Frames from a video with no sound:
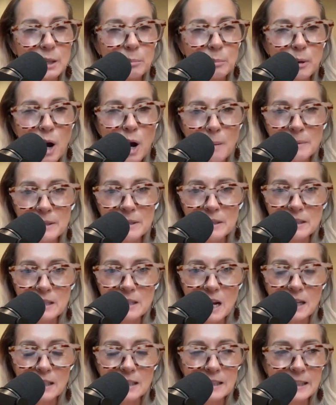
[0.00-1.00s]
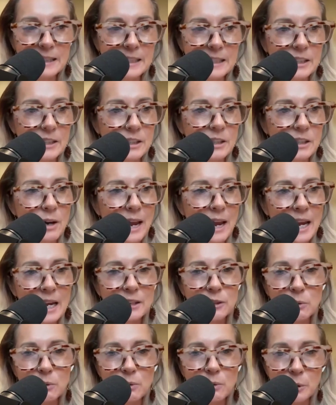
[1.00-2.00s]
the promise is not clear
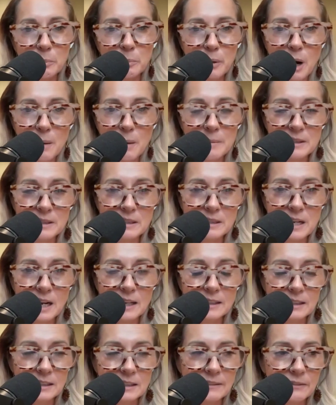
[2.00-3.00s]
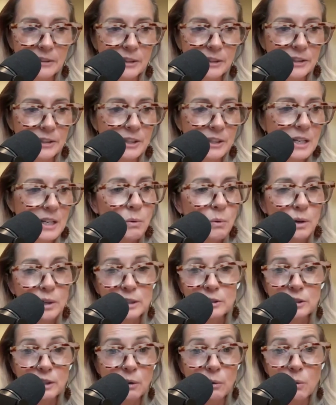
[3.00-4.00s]
and or the promise is not delivered
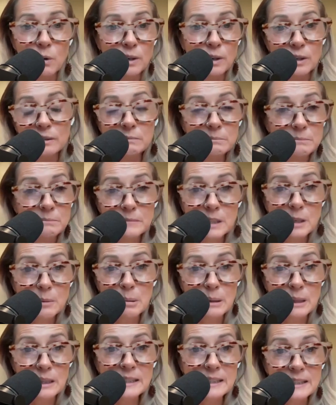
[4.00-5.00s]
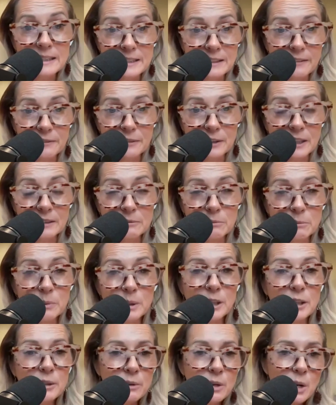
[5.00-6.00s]
or completely different.
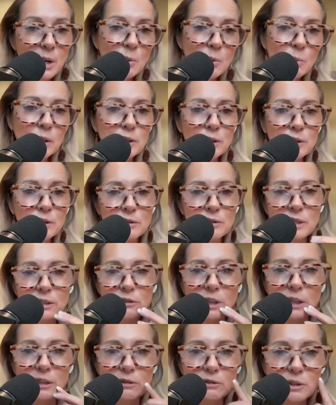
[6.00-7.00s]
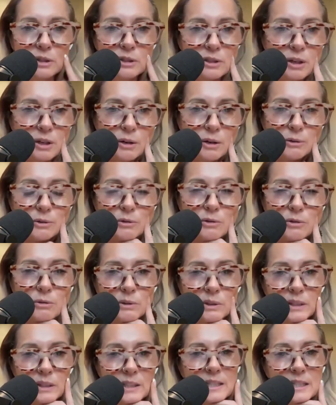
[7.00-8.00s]
What's your suggestion to hosts who
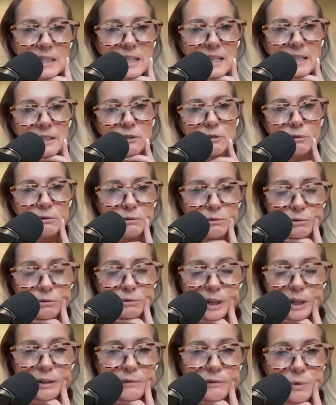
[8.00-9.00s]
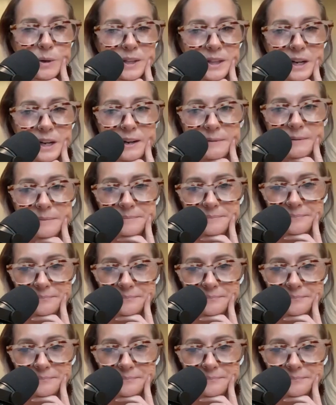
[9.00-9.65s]
are listening to try to avoid that?